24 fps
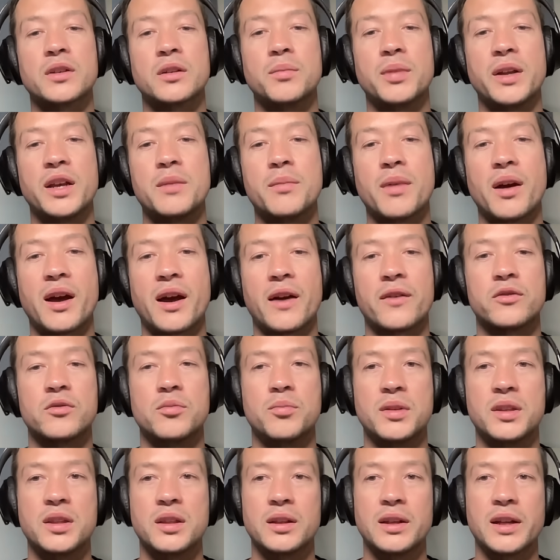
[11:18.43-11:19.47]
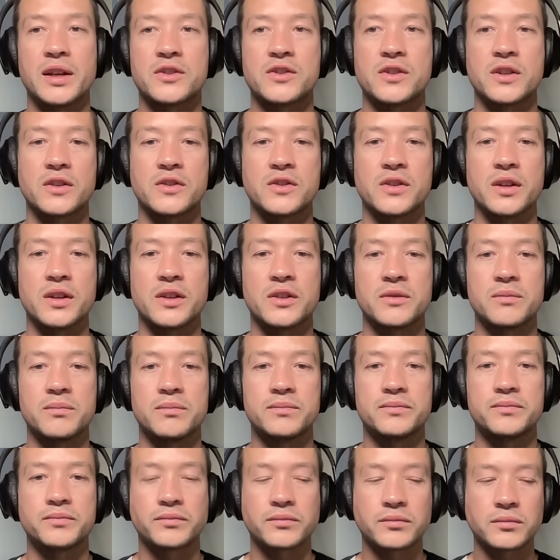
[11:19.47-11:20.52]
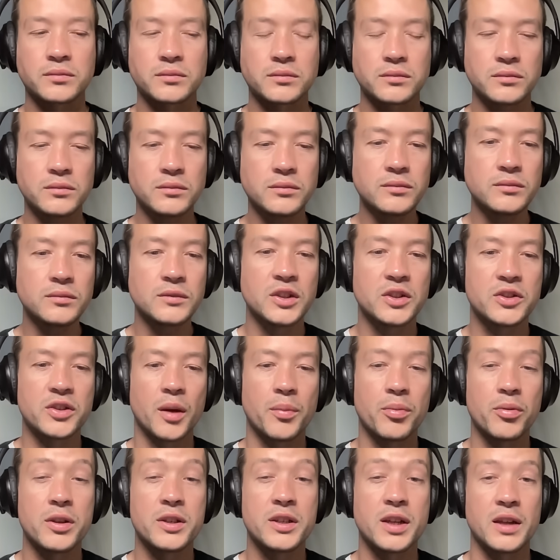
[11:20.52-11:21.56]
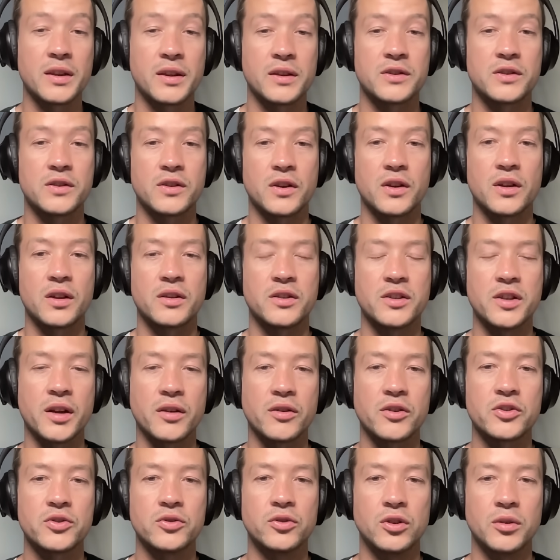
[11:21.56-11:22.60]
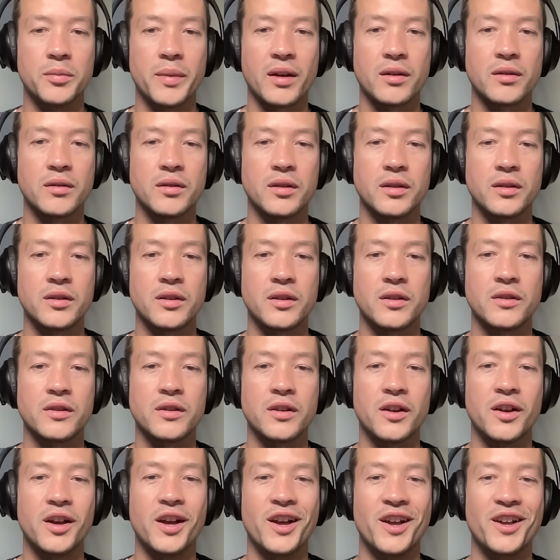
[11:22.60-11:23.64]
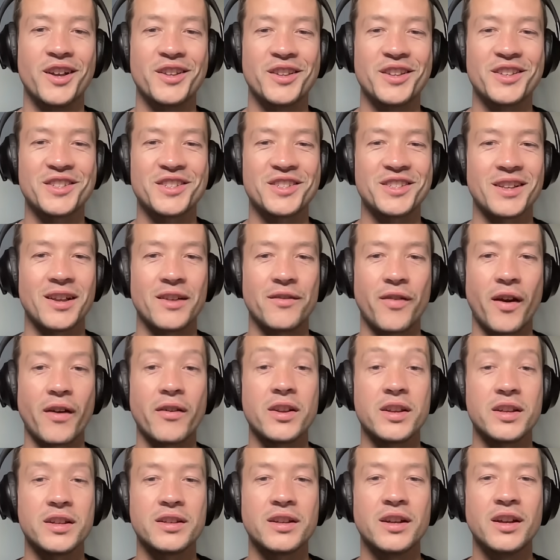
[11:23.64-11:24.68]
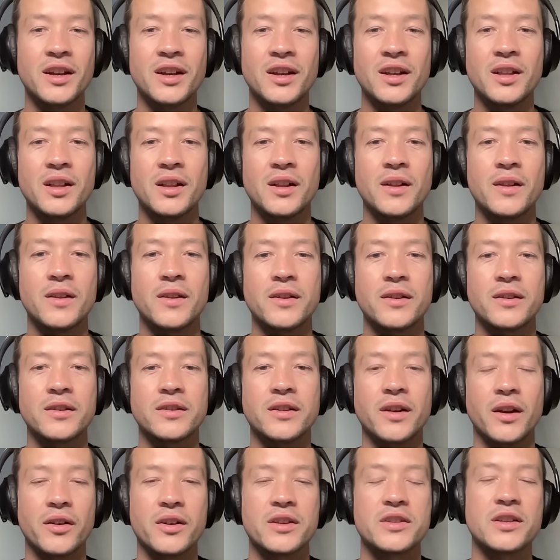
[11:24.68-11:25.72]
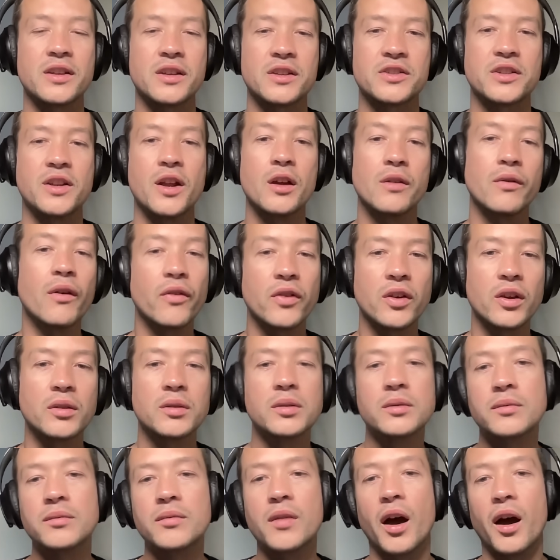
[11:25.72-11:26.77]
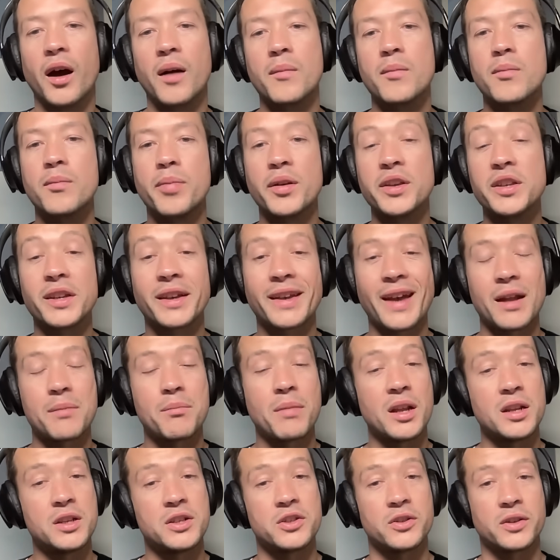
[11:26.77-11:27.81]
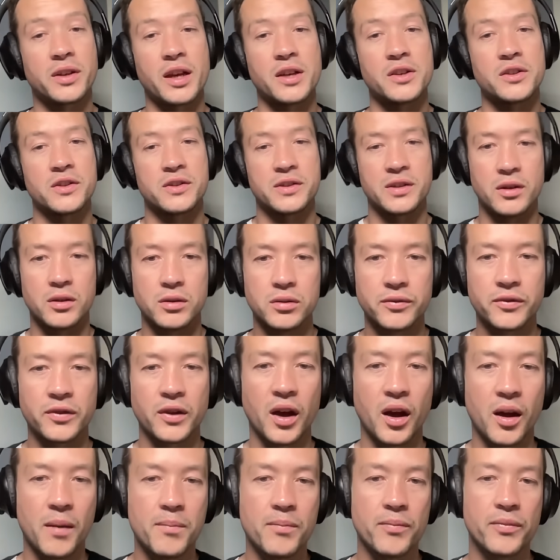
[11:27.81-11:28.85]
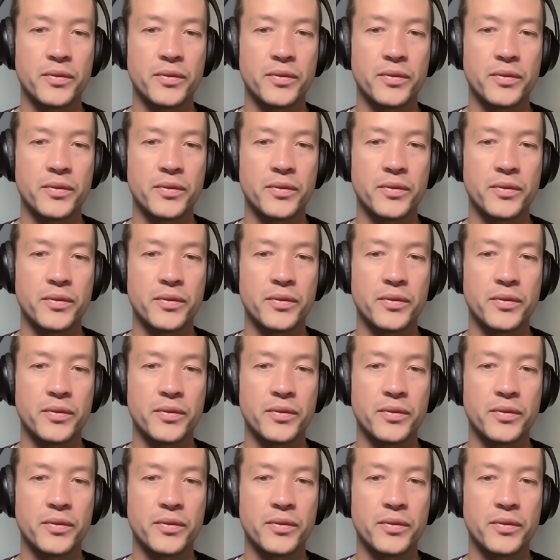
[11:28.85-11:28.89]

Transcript: complain about have to have been in the last 6 years. So I appreciate this is a short amount. This is a very it's an overview, but you can manage your case yourself